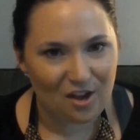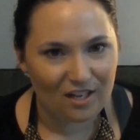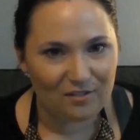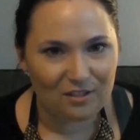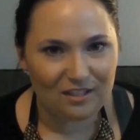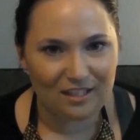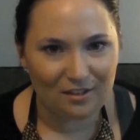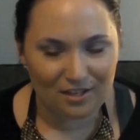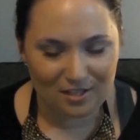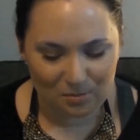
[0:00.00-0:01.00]
kind of
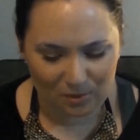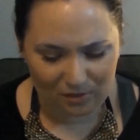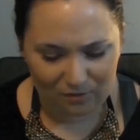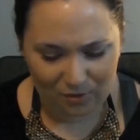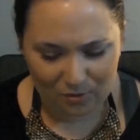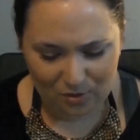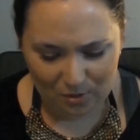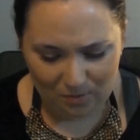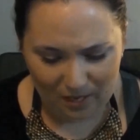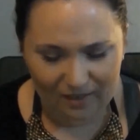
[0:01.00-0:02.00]
hilarious, but I feel
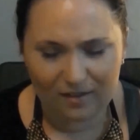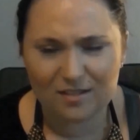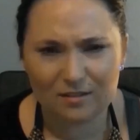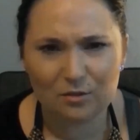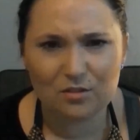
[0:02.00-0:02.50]
so bad because it